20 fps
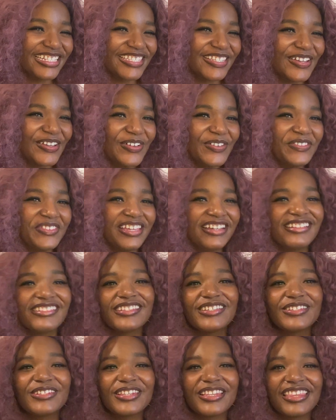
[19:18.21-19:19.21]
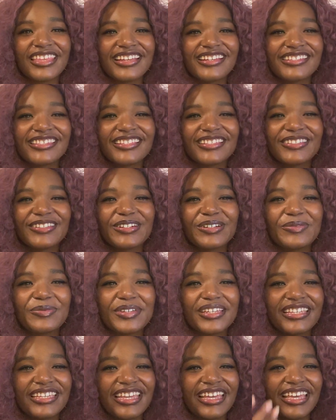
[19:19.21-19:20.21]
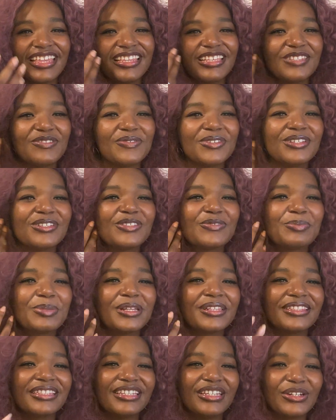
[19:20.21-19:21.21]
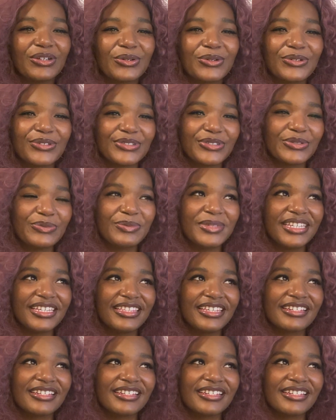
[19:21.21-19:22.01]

So there's a little bit, yeah, this feels political to me.